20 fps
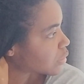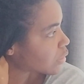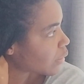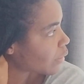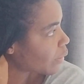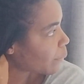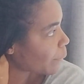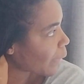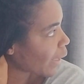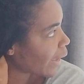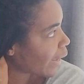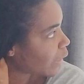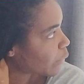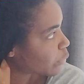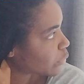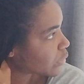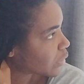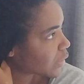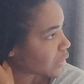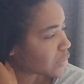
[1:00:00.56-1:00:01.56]
I'm not able to
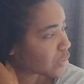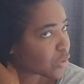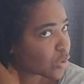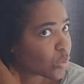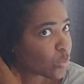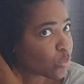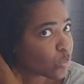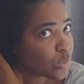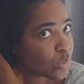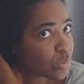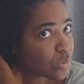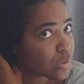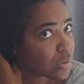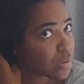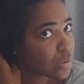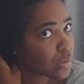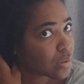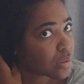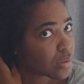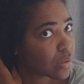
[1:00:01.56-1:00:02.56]
get to the
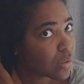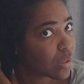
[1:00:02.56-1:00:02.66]
roots.